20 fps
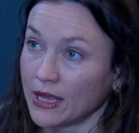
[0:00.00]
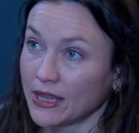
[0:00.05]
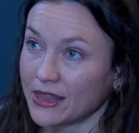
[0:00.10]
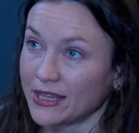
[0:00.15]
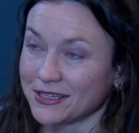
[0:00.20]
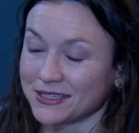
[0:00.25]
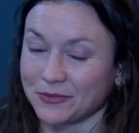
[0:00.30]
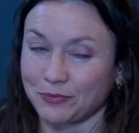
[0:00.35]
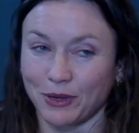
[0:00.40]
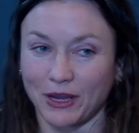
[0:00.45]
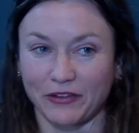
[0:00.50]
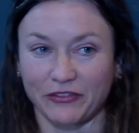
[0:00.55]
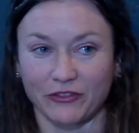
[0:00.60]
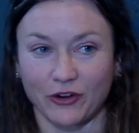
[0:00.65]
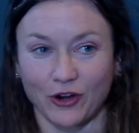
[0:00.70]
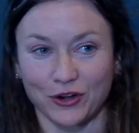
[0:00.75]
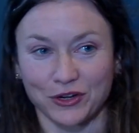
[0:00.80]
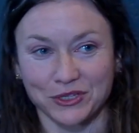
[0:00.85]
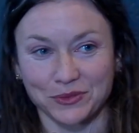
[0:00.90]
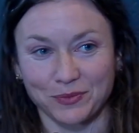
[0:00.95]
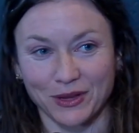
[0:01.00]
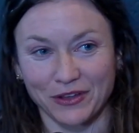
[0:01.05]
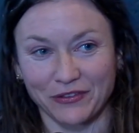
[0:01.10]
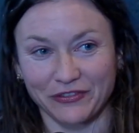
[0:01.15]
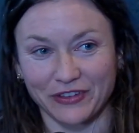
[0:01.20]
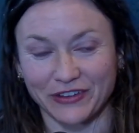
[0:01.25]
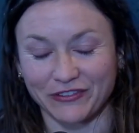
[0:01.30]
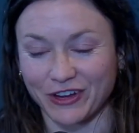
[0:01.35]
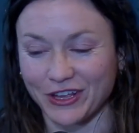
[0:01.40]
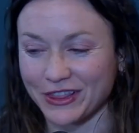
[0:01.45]
This by far is my
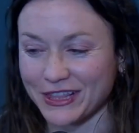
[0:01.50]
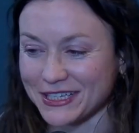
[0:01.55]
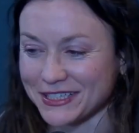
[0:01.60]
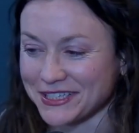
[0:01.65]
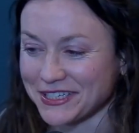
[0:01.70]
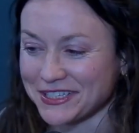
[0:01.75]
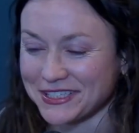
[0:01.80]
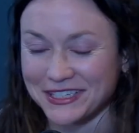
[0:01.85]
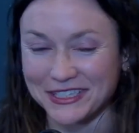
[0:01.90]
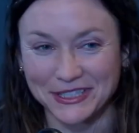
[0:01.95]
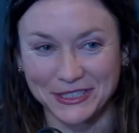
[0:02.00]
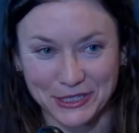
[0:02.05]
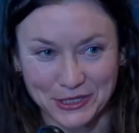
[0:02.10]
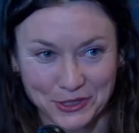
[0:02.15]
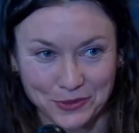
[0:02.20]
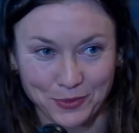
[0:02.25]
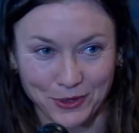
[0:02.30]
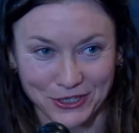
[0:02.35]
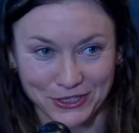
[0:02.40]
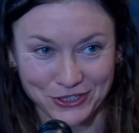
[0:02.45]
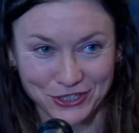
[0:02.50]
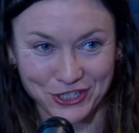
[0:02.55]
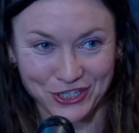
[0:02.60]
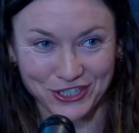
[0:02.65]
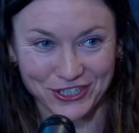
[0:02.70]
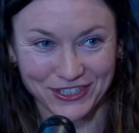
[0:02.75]
favorite. This is a sea sponge.